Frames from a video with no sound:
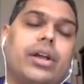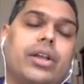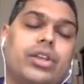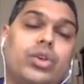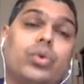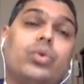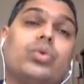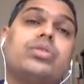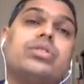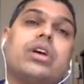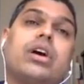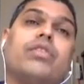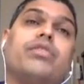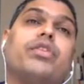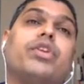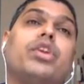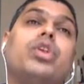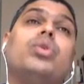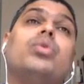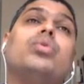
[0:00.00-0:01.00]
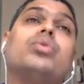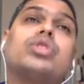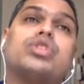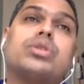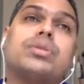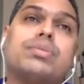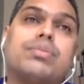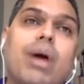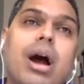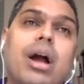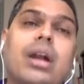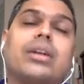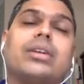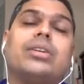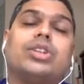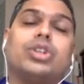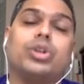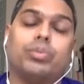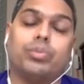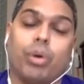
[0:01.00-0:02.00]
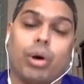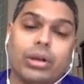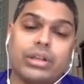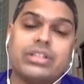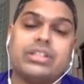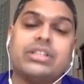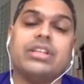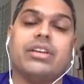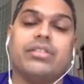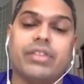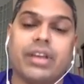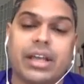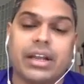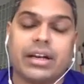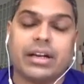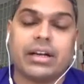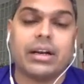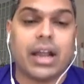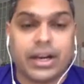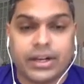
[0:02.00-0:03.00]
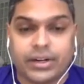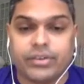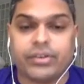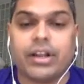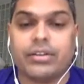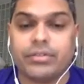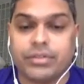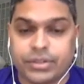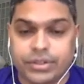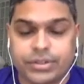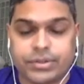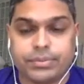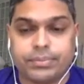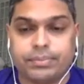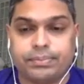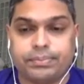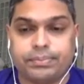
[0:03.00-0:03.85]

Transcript: use of new smart topology aware client drivers